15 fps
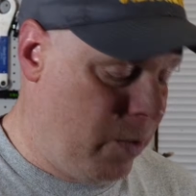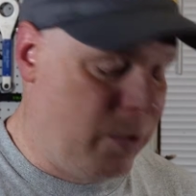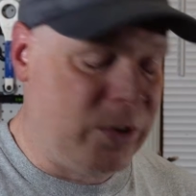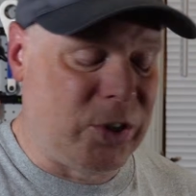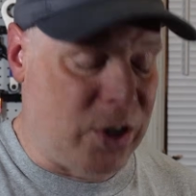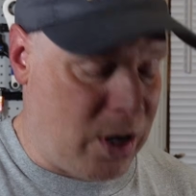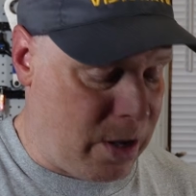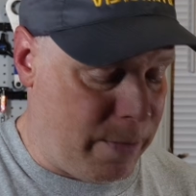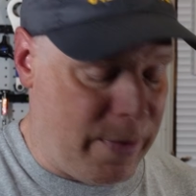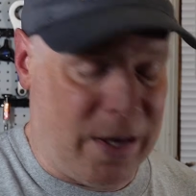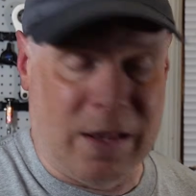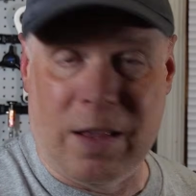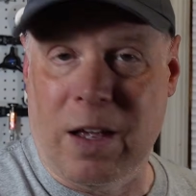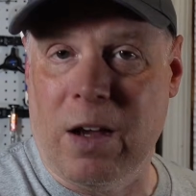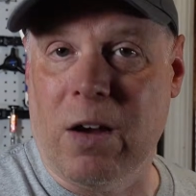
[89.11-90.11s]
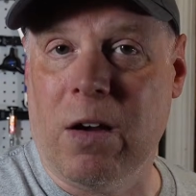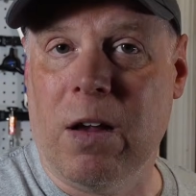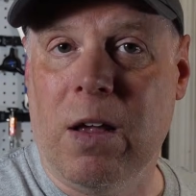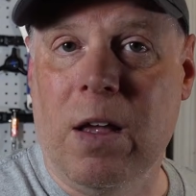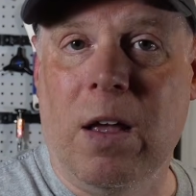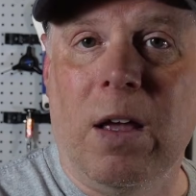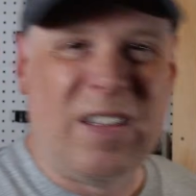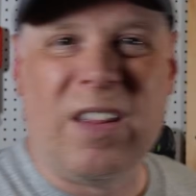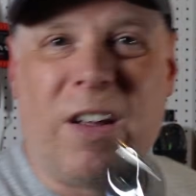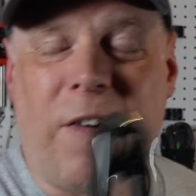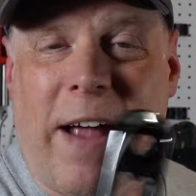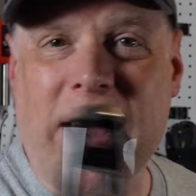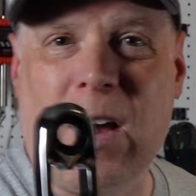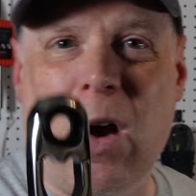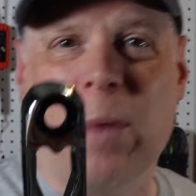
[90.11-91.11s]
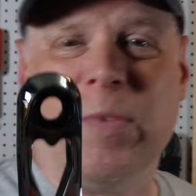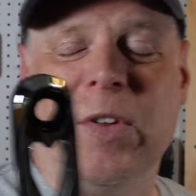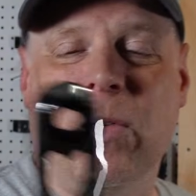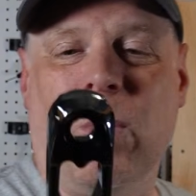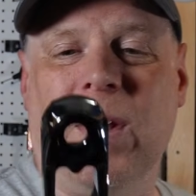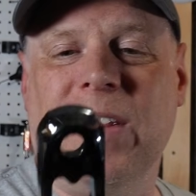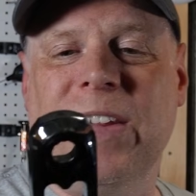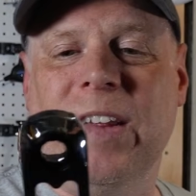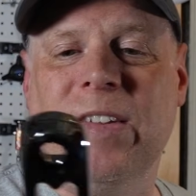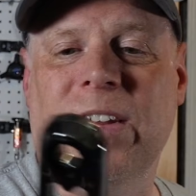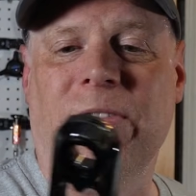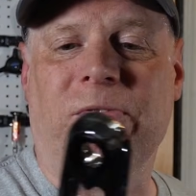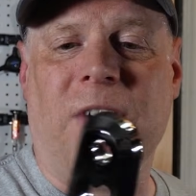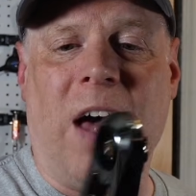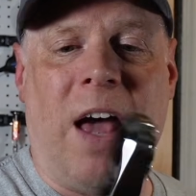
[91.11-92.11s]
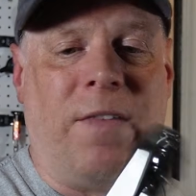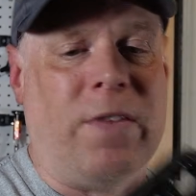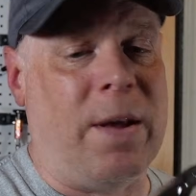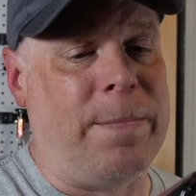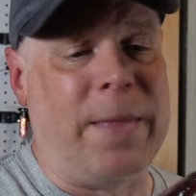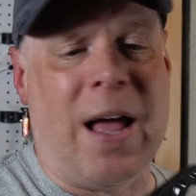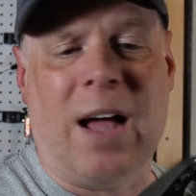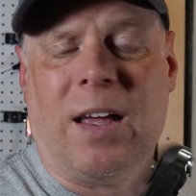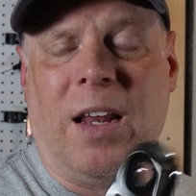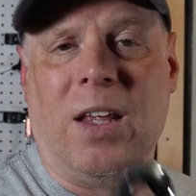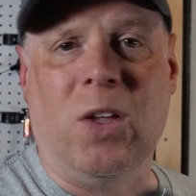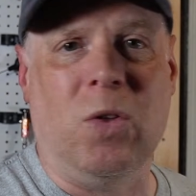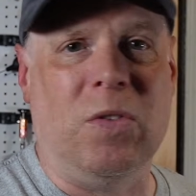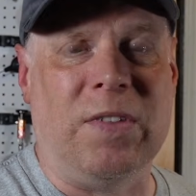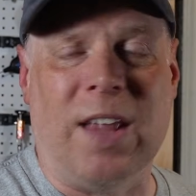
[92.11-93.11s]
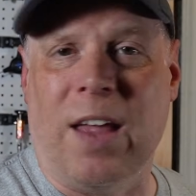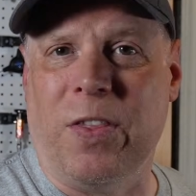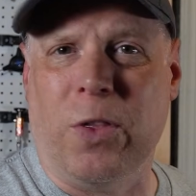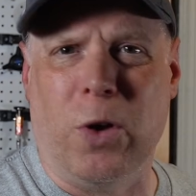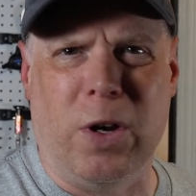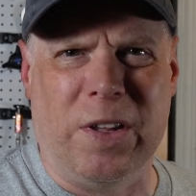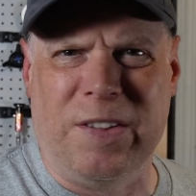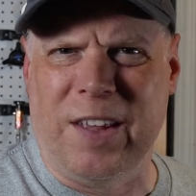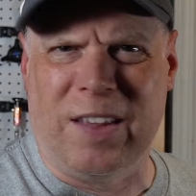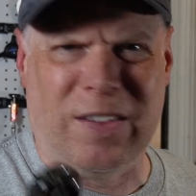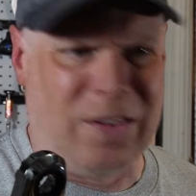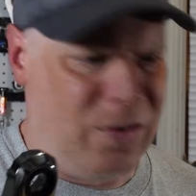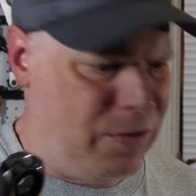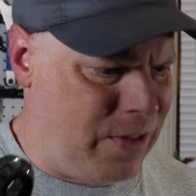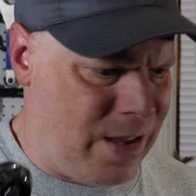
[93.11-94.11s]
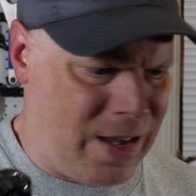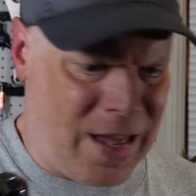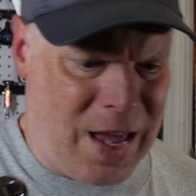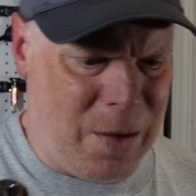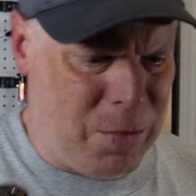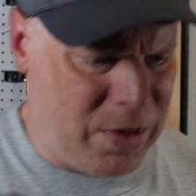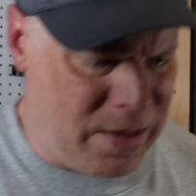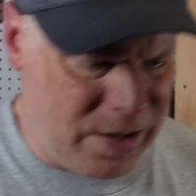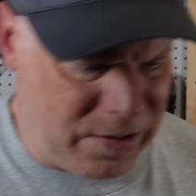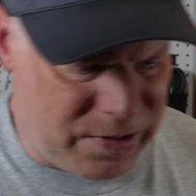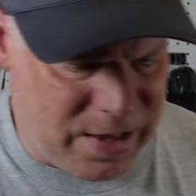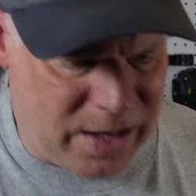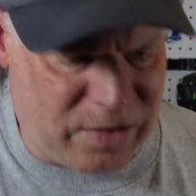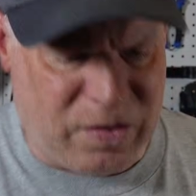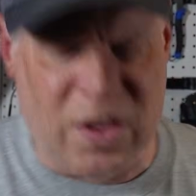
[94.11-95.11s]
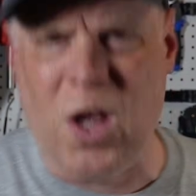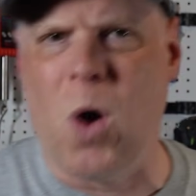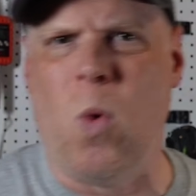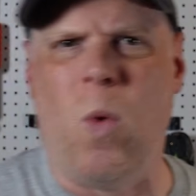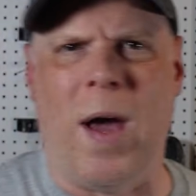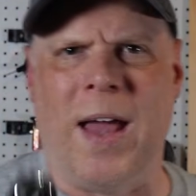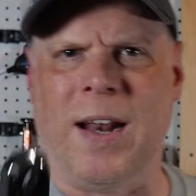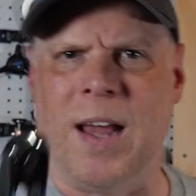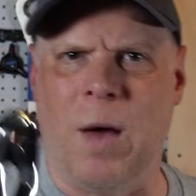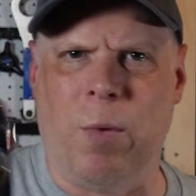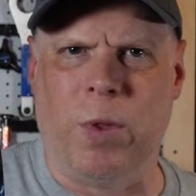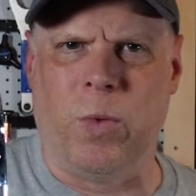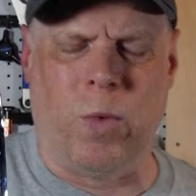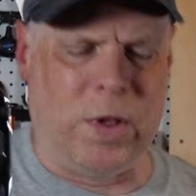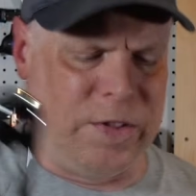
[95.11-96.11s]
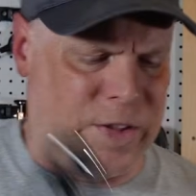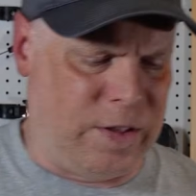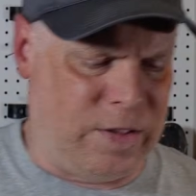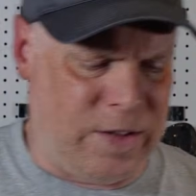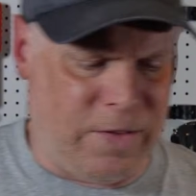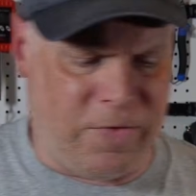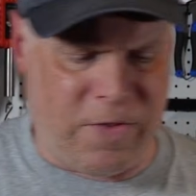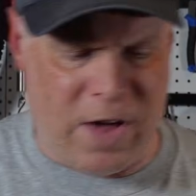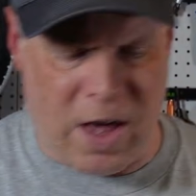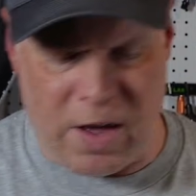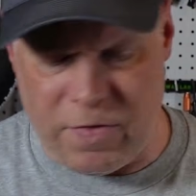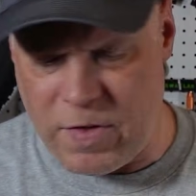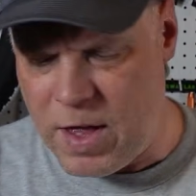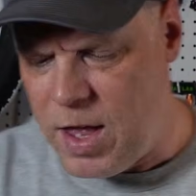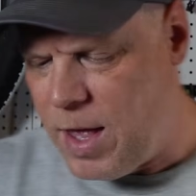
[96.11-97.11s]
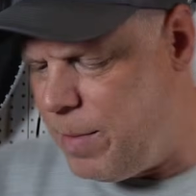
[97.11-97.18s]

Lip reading: We'll chuck them in there. So the crank arms are 165, and I'm not going to use that 36 tooth that came with these things. No way, not with 165.